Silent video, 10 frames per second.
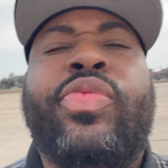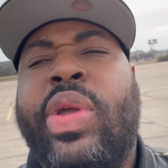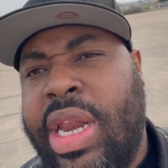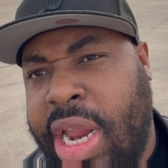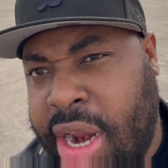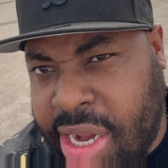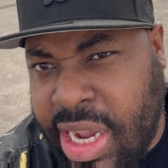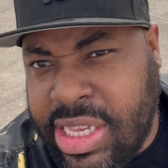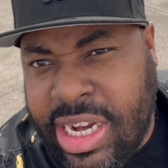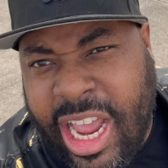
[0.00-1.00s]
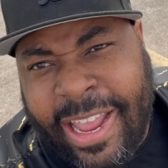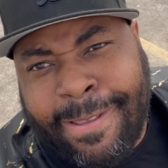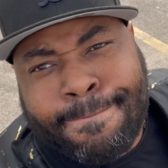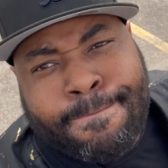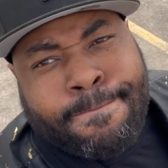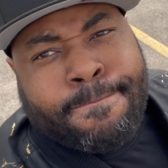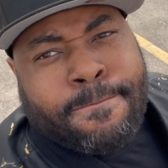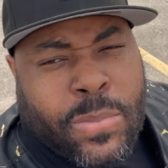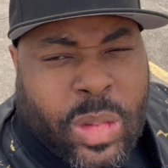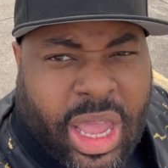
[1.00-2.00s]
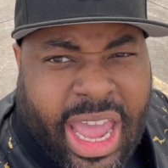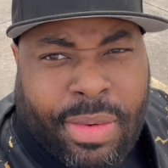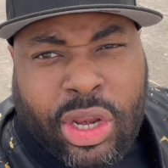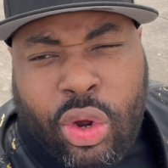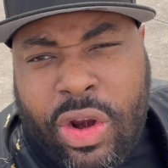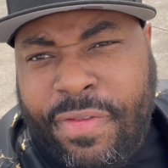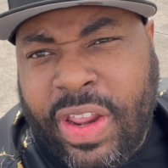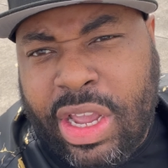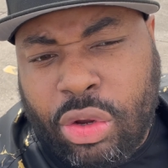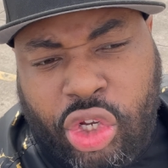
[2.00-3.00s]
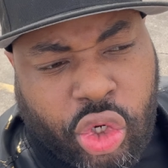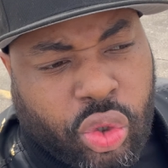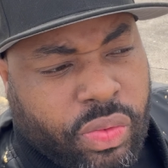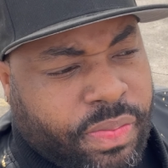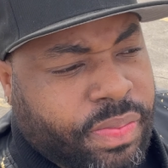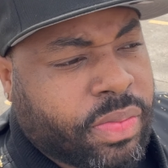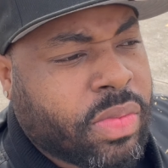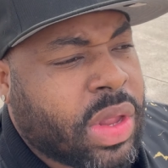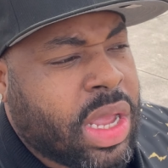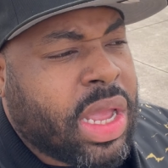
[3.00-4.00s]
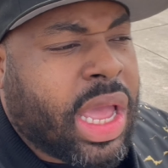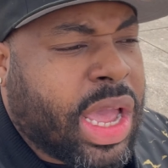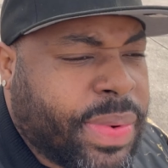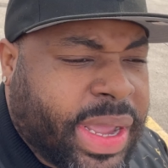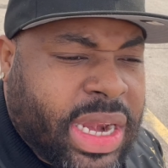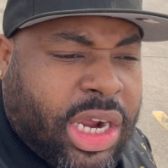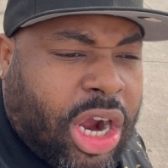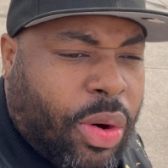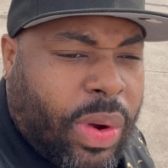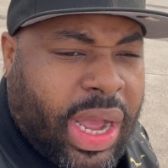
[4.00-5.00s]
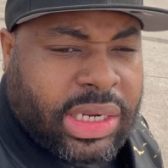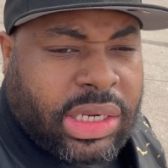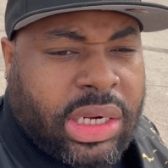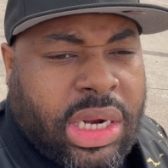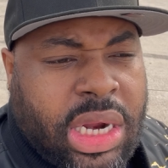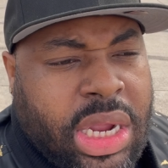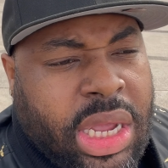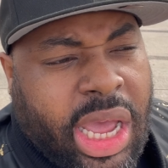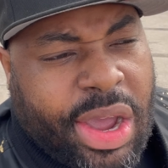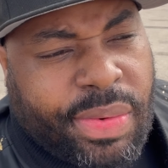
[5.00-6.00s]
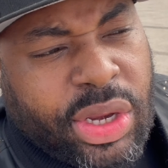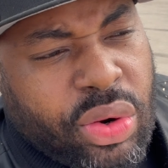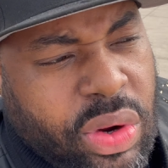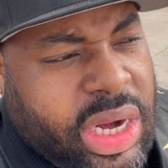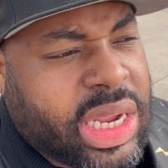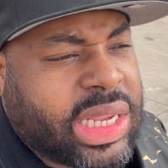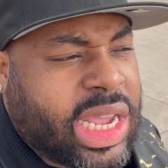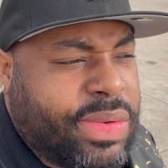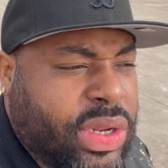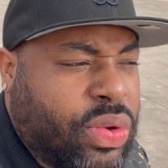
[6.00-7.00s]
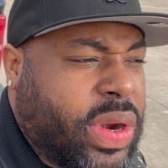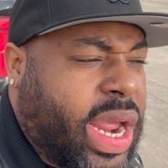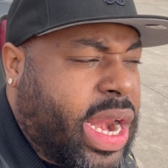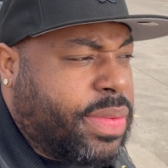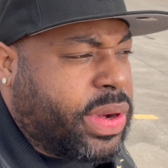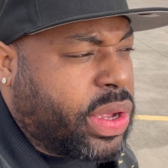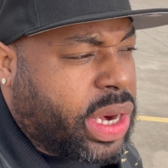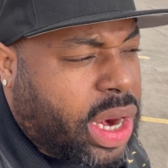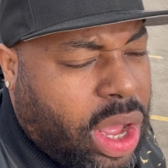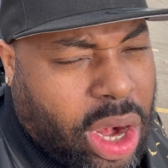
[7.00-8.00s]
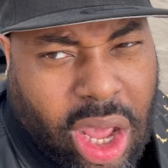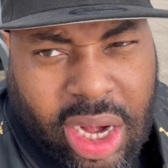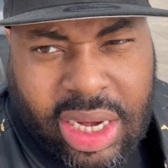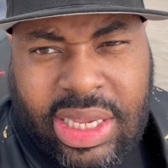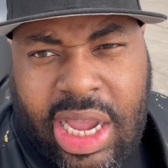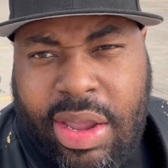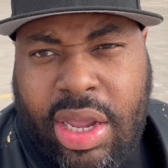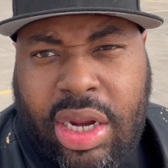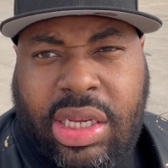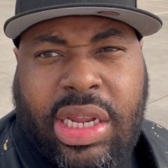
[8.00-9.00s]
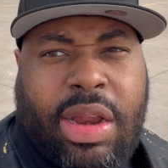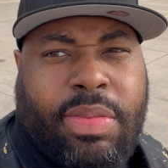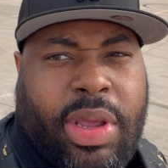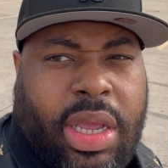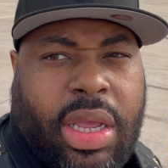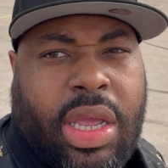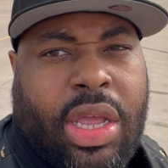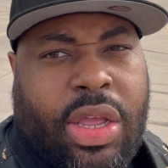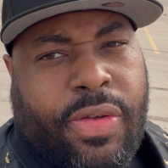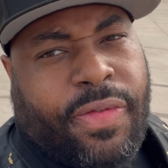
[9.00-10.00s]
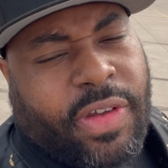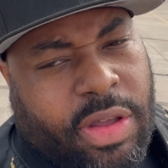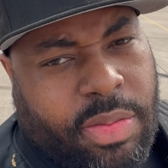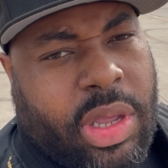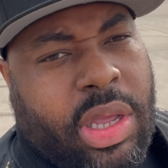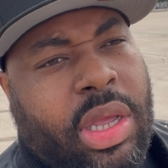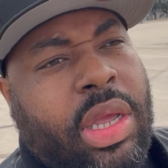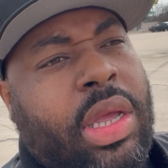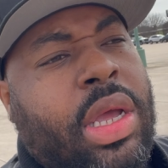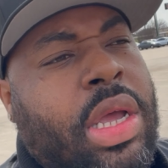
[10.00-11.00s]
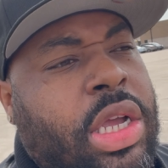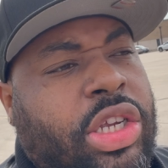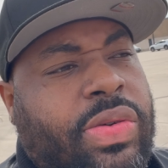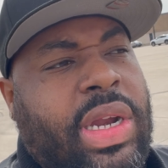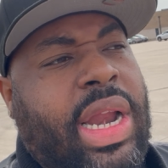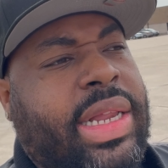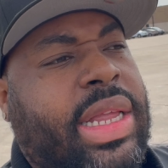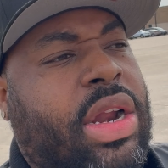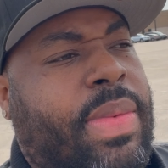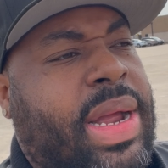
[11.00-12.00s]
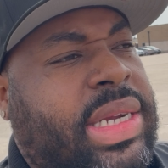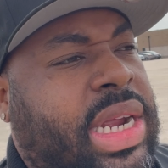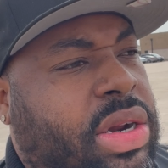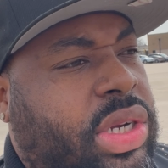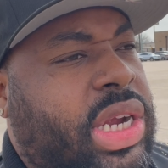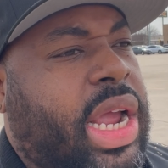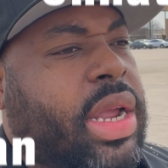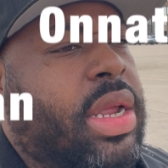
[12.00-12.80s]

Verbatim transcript: we getting a haircut today and we doing a video shoot, and we getting a car wash, and we doing this, and we doing that, and we doing it all, all in the same, you understand me? Feel me? It's really like that on my channel, Jack.